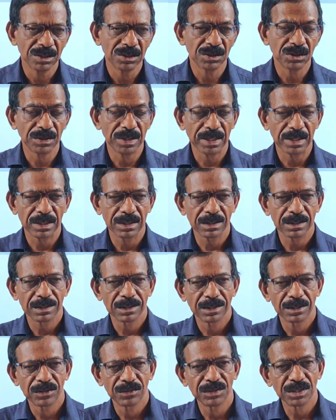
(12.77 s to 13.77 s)
Today
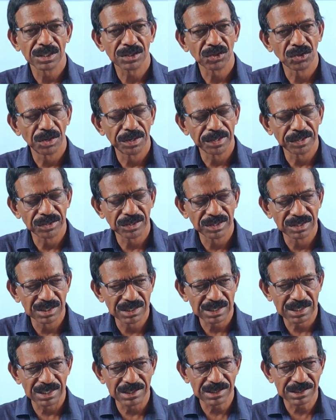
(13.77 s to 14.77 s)
we are going to
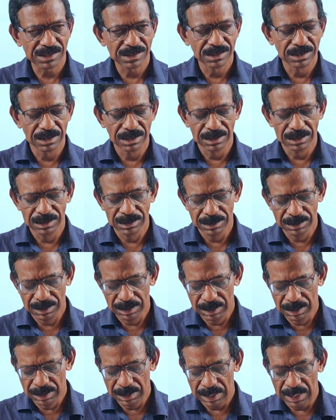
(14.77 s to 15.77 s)
discuss
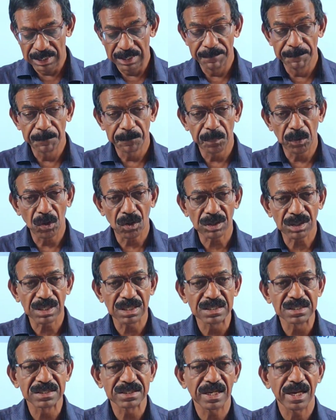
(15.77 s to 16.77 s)
an
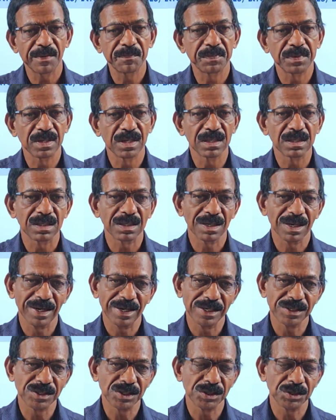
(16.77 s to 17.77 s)
important chapter
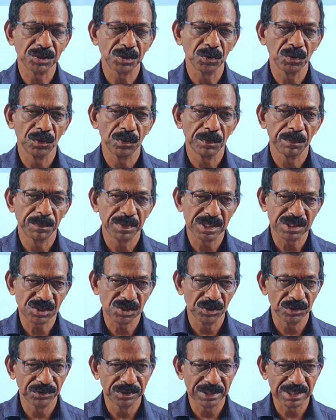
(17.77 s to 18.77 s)
related to plus
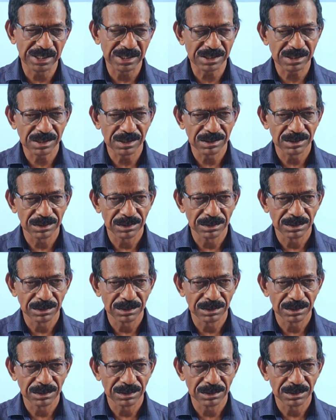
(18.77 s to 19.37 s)
2 physics,